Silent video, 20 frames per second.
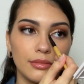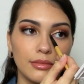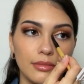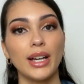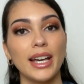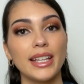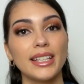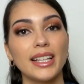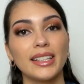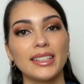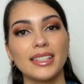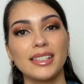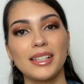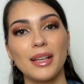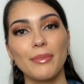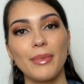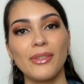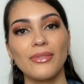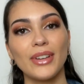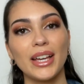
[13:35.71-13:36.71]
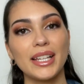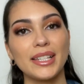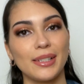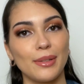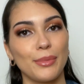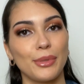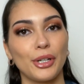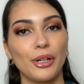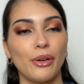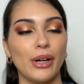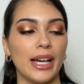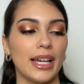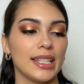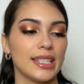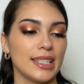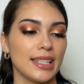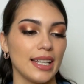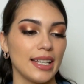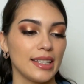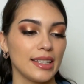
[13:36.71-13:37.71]
And then to set my face, I'm going to go ahead
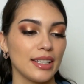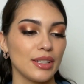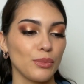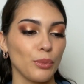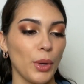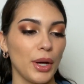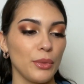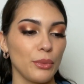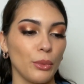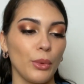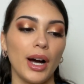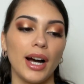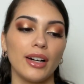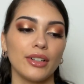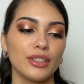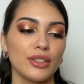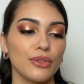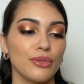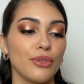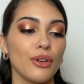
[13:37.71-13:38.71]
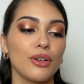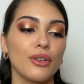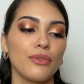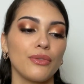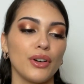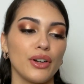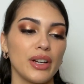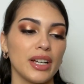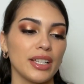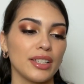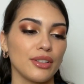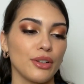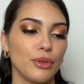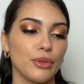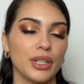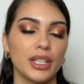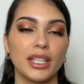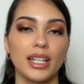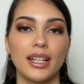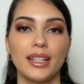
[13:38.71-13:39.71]
and take this Wet n Wild Photo Focus
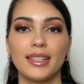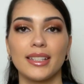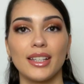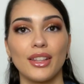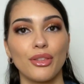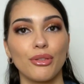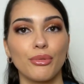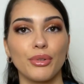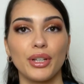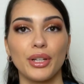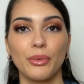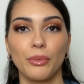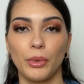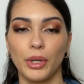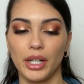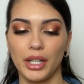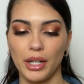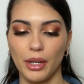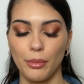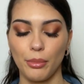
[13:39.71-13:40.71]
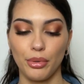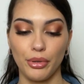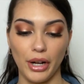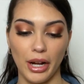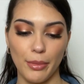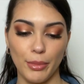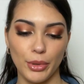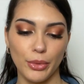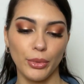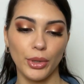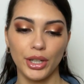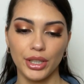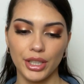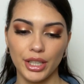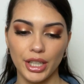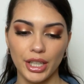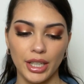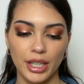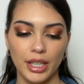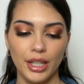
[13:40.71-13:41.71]
Coconut 3-in-1 Primer
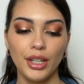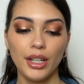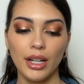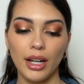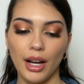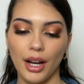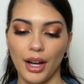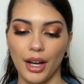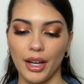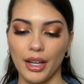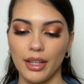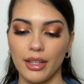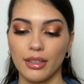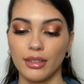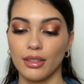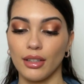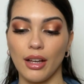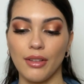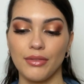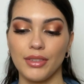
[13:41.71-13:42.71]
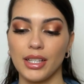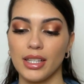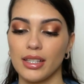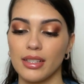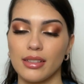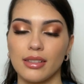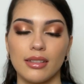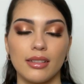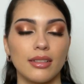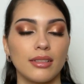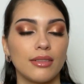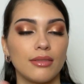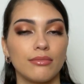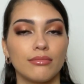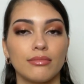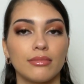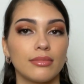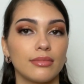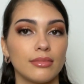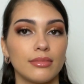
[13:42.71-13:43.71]
Water. I love this.
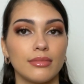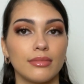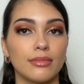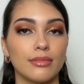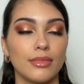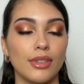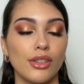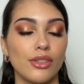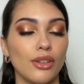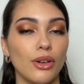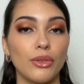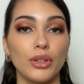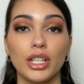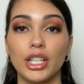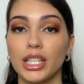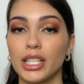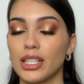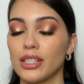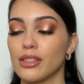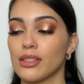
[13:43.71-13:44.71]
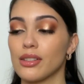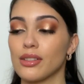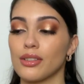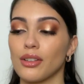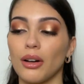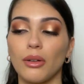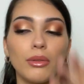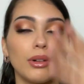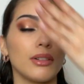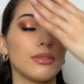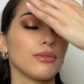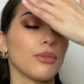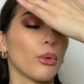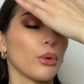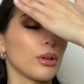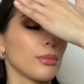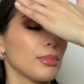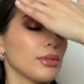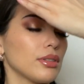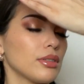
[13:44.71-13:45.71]
So good and so
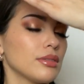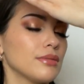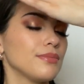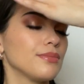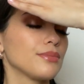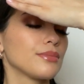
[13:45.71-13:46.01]
affordable.